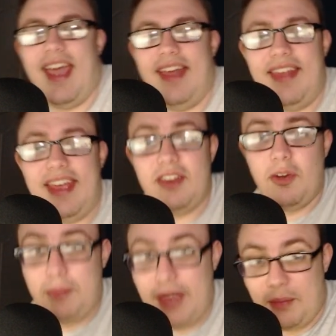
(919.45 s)
and then
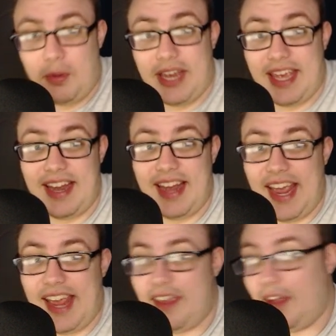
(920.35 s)
you'll be able to get
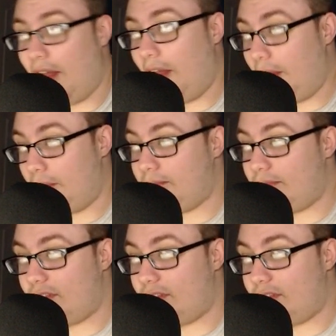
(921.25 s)
a